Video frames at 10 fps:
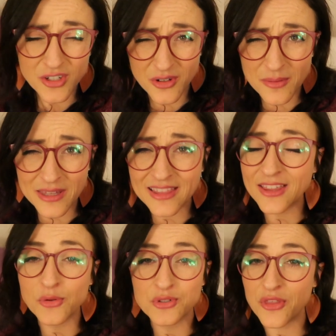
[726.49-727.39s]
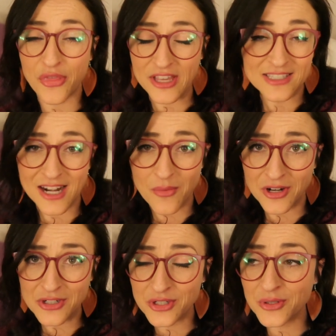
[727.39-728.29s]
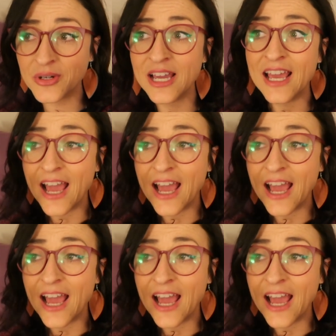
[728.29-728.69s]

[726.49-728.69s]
You know what I mean? Like, those are the things that I want to do,